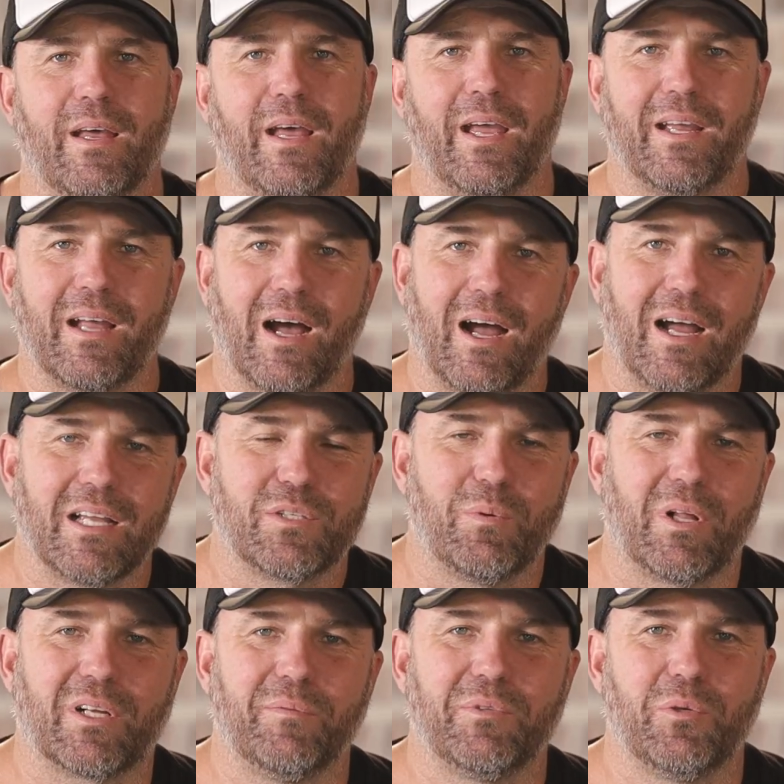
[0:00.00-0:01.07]
Hey guys,
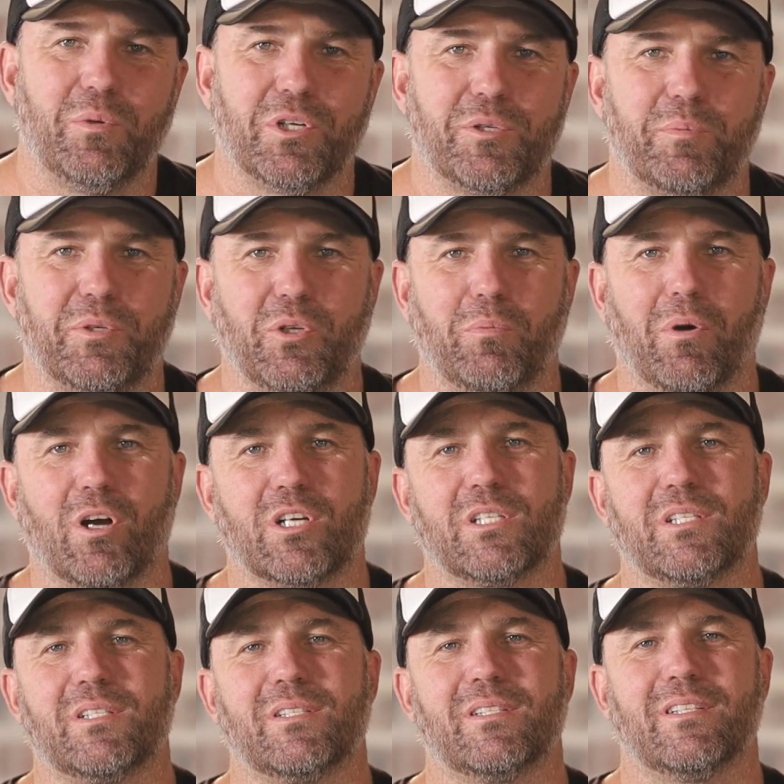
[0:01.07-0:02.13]
welcome to Worship
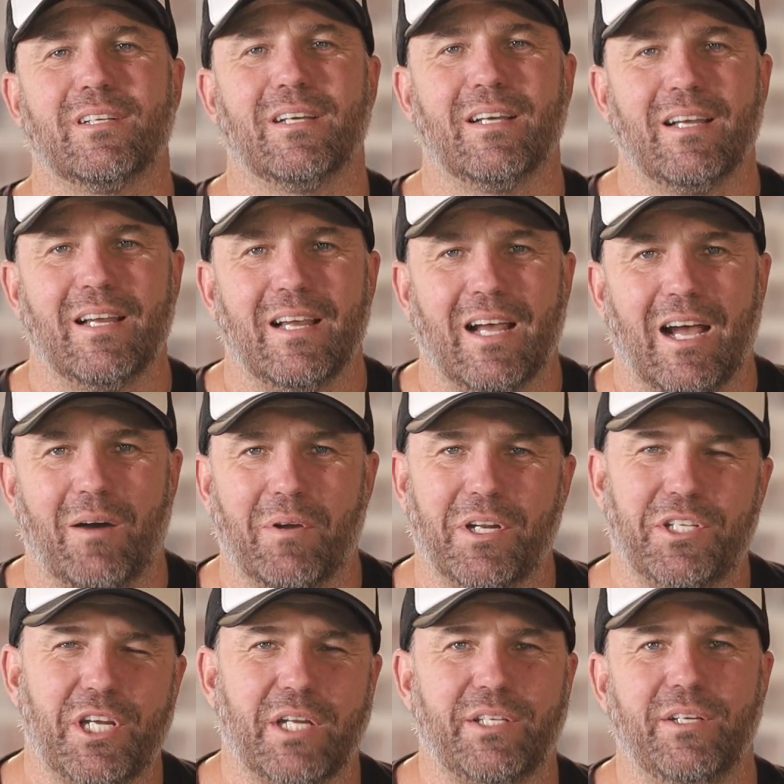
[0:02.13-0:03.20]
Toolbox. I want to
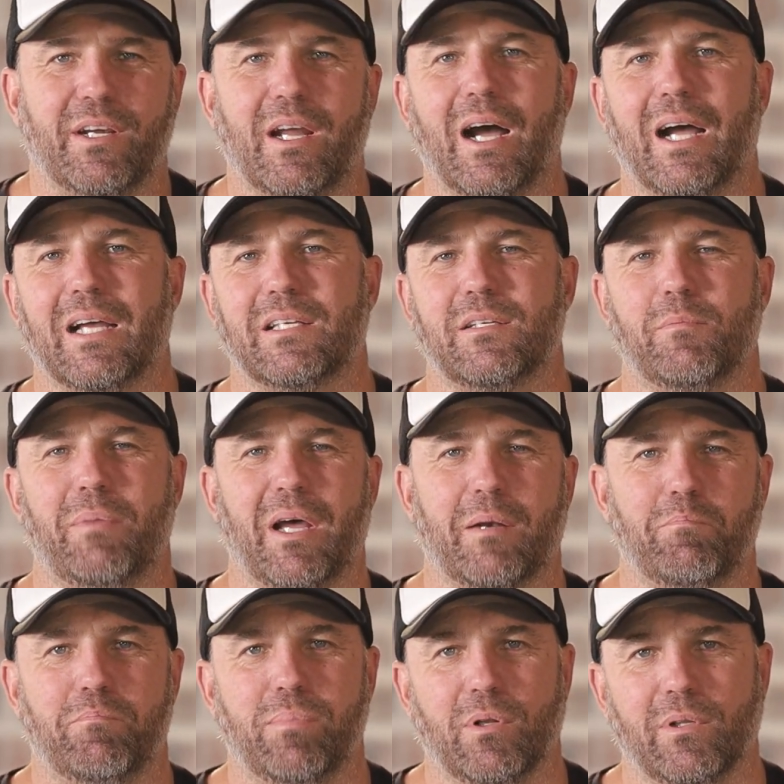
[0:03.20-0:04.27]
chat to you guys
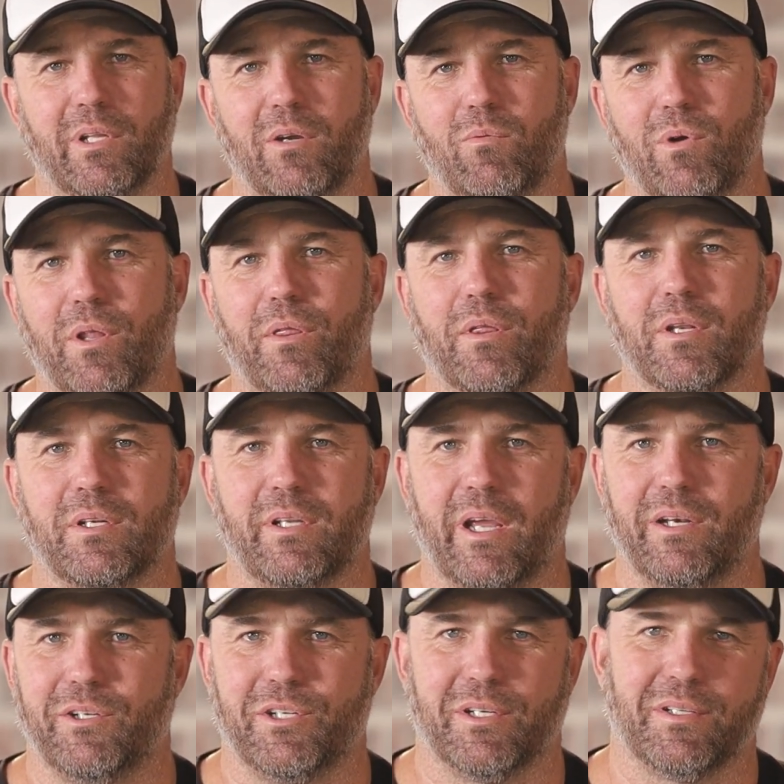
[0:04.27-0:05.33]
about building with
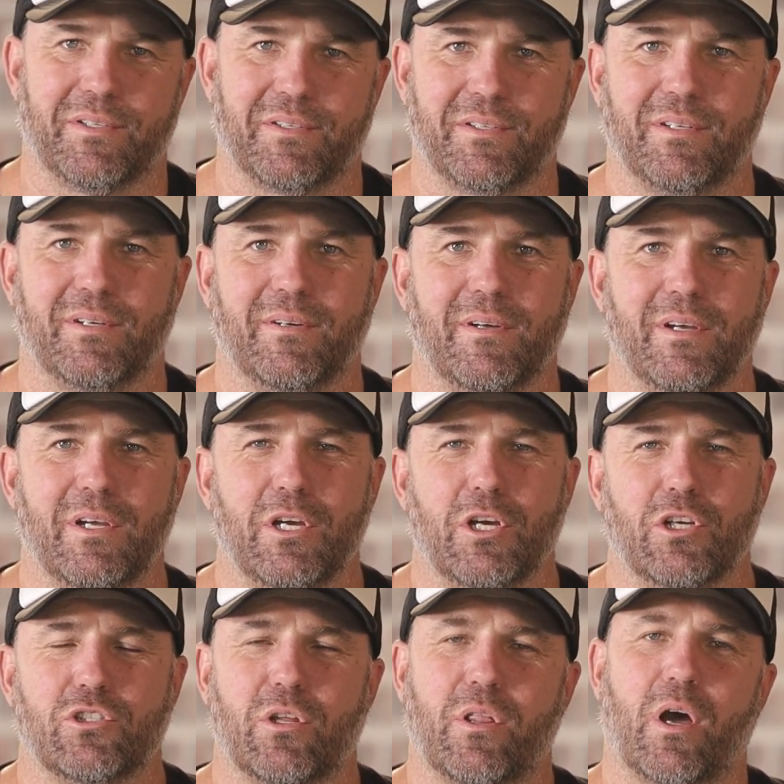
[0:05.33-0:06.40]
tensions.
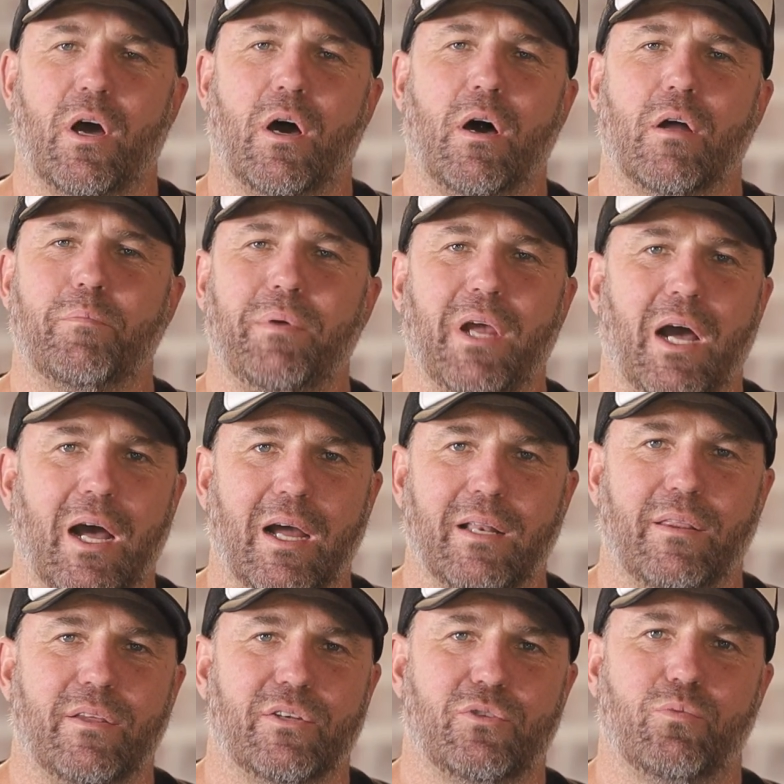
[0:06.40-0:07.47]
So the heart
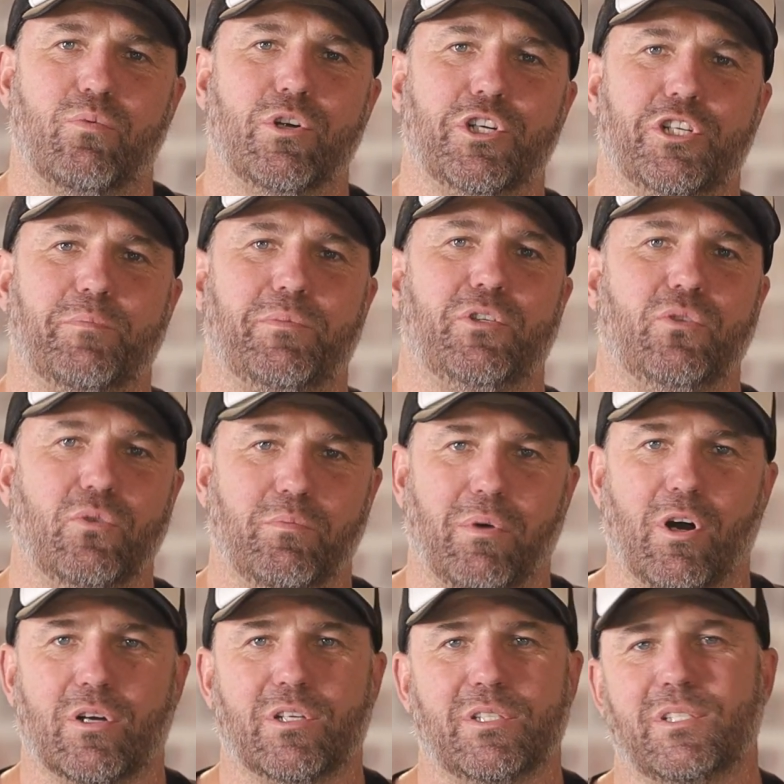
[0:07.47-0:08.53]
behind this Worship
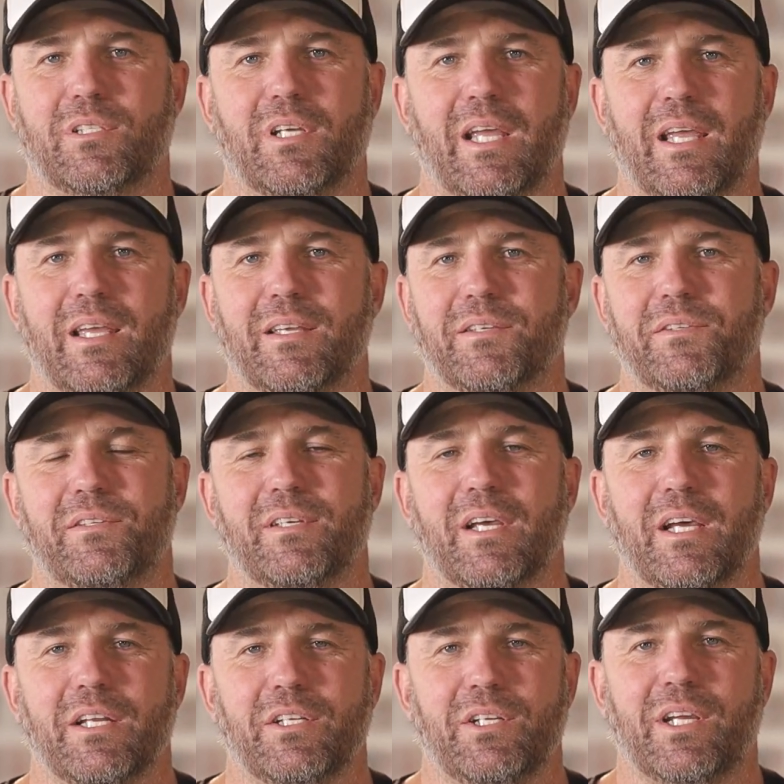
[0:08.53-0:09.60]
Toolbox is
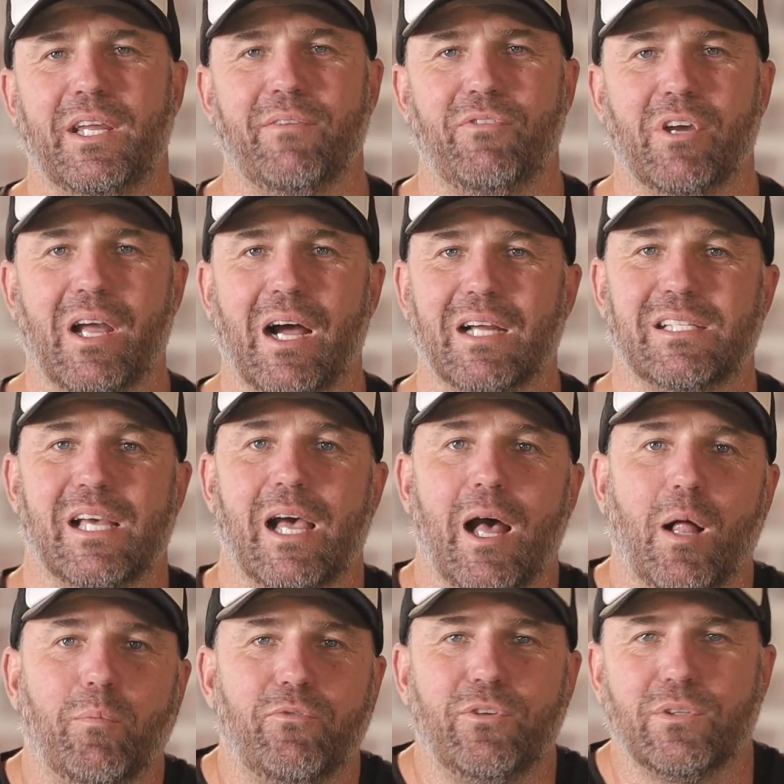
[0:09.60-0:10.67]
to give you guys
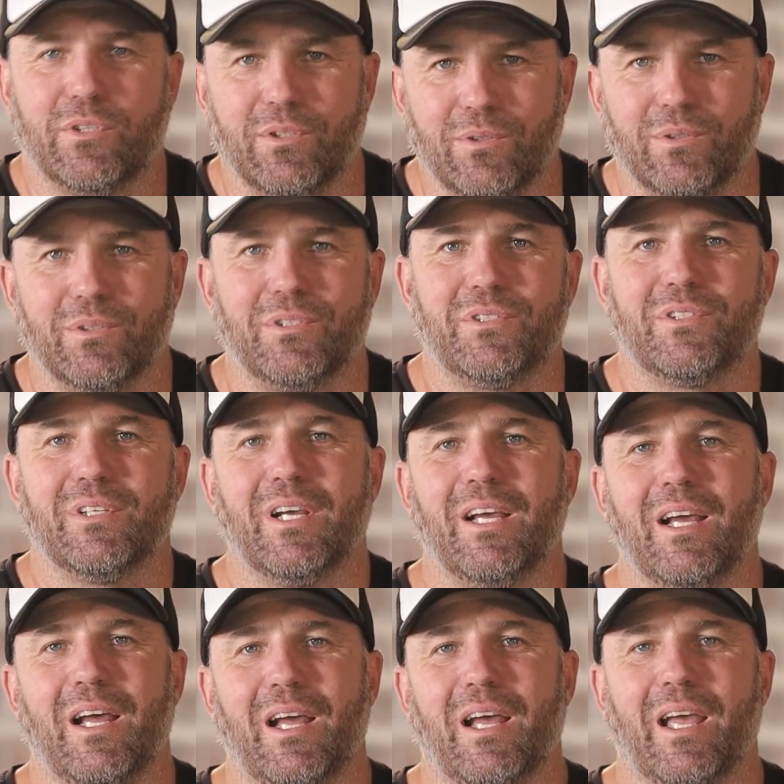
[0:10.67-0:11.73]
helpful tools
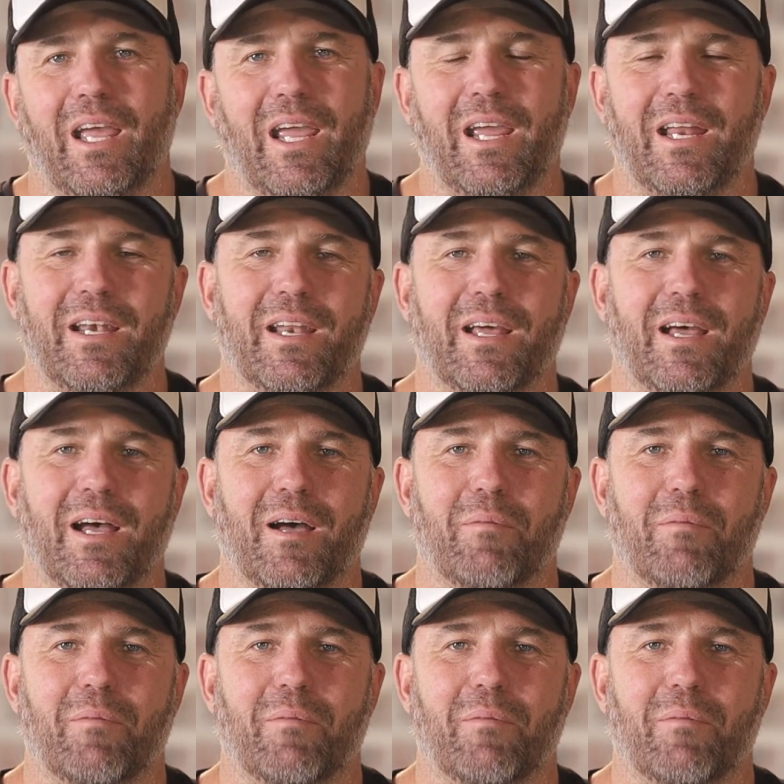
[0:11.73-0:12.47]
in